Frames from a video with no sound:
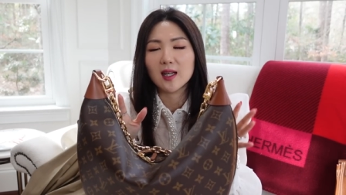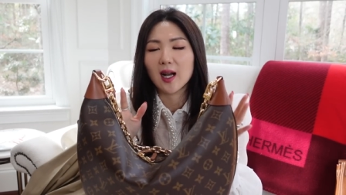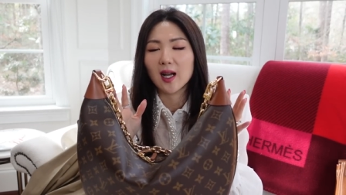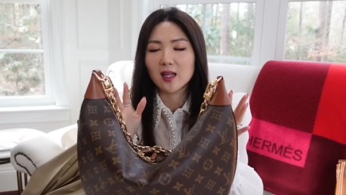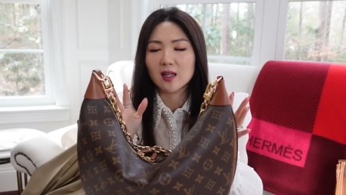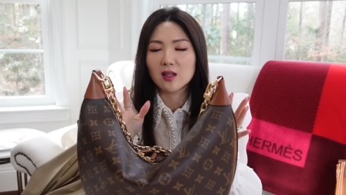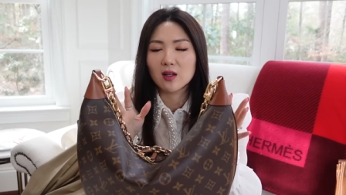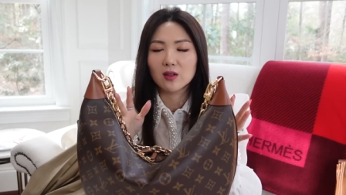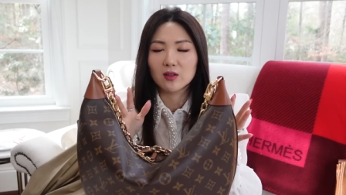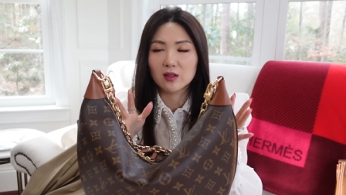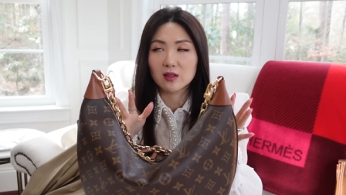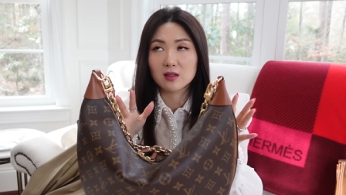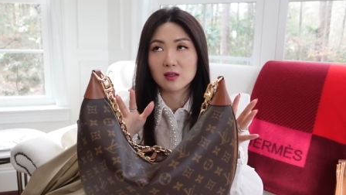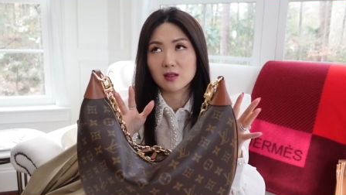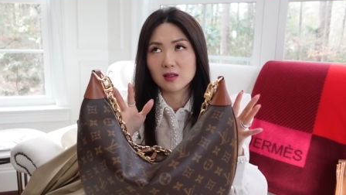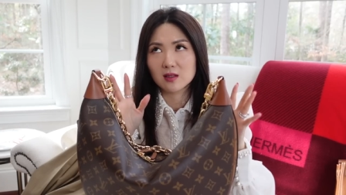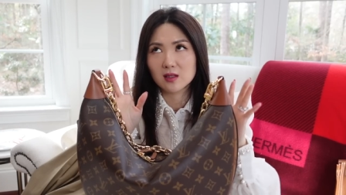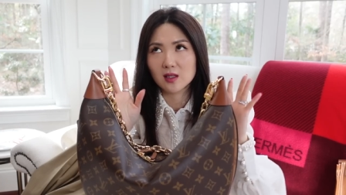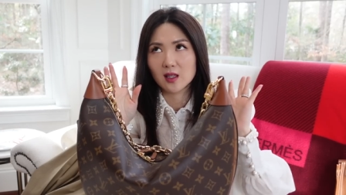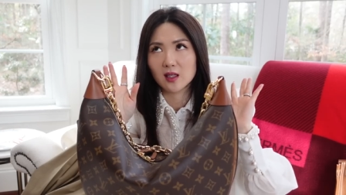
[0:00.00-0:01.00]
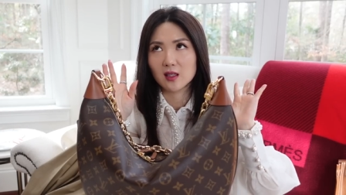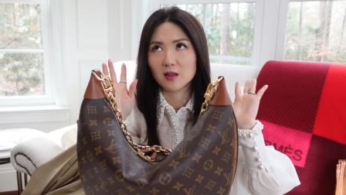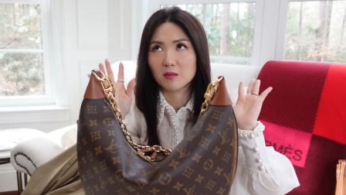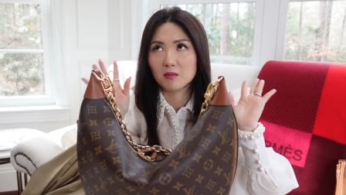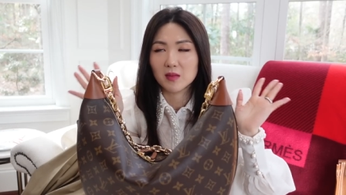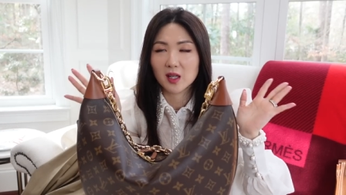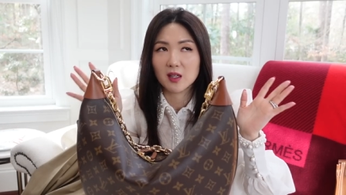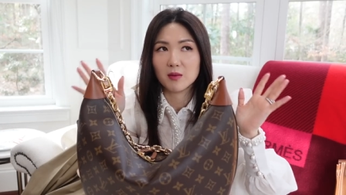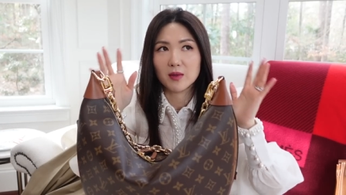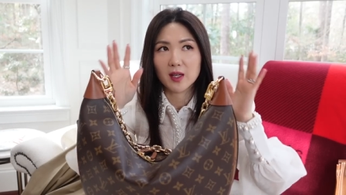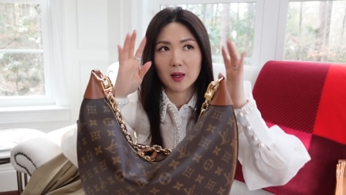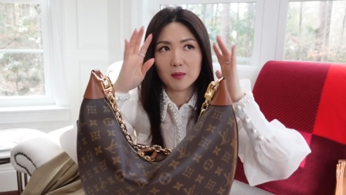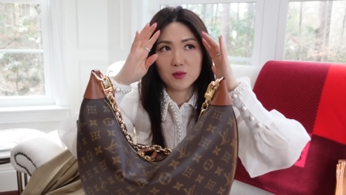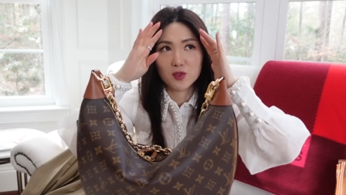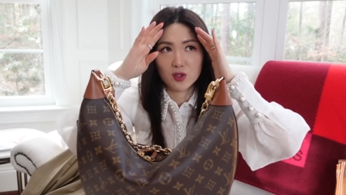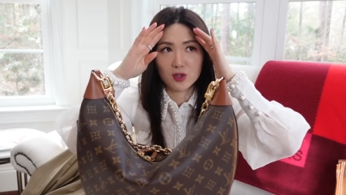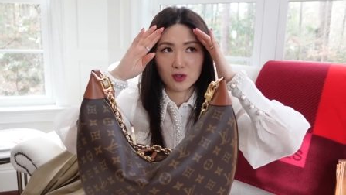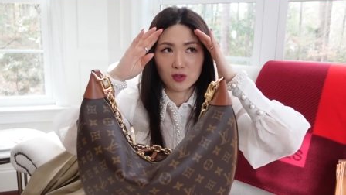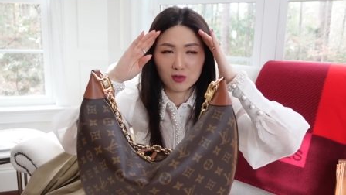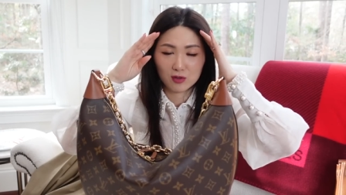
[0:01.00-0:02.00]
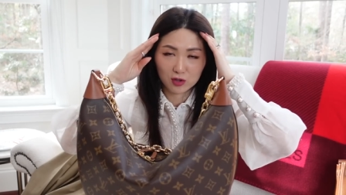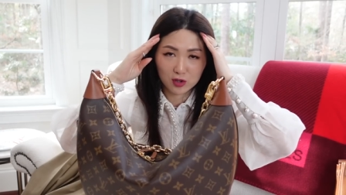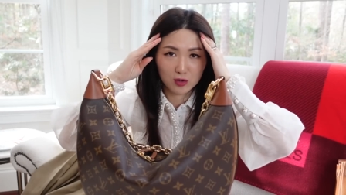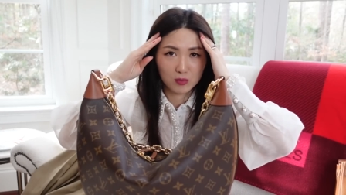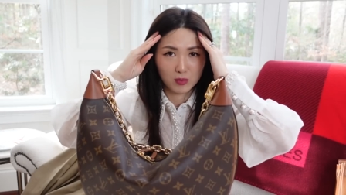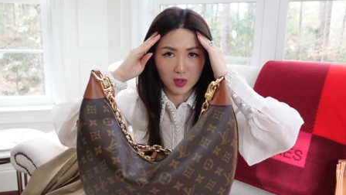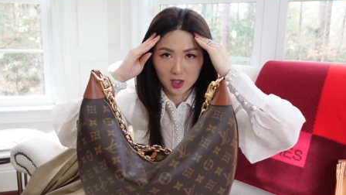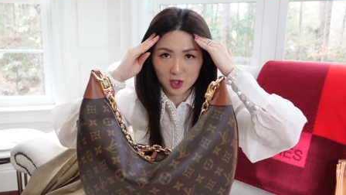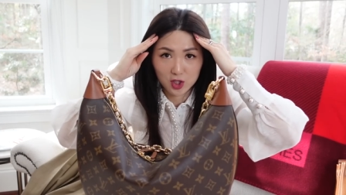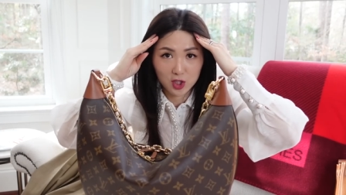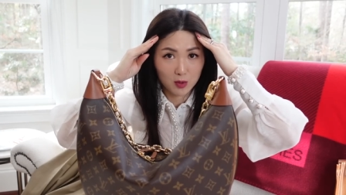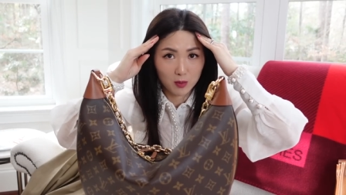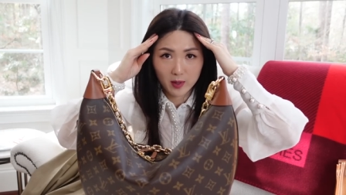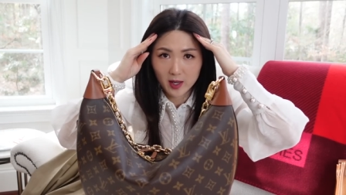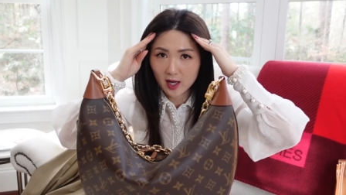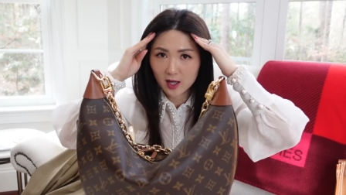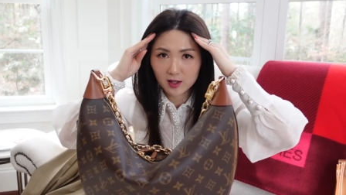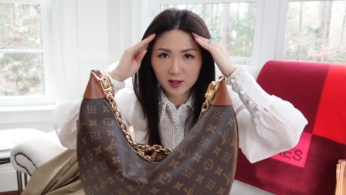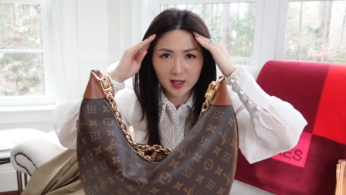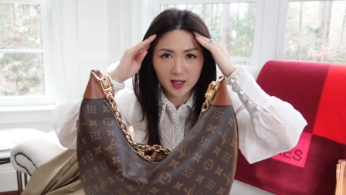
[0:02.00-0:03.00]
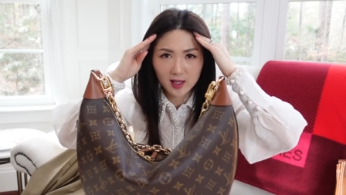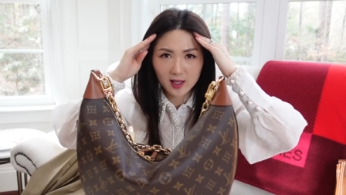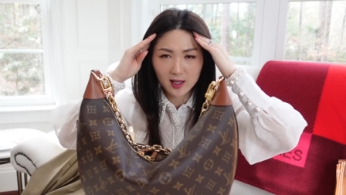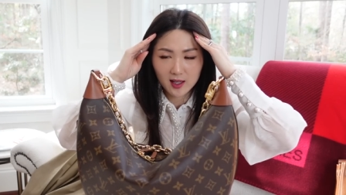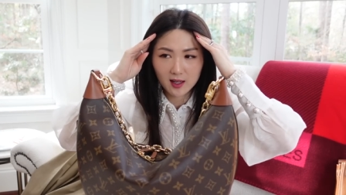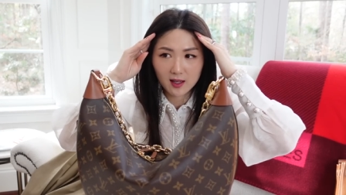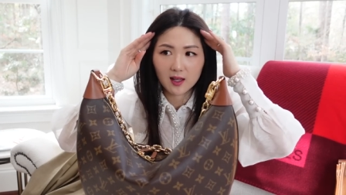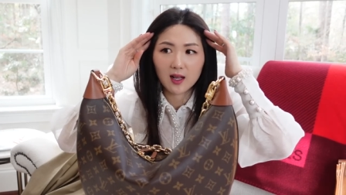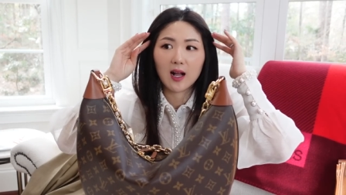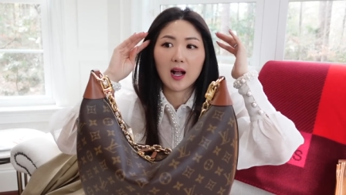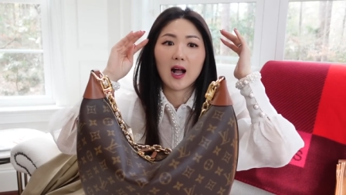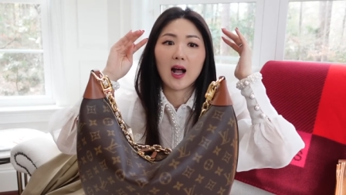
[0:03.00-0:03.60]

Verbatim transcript: I know this is like, maybe I'm just too much about it.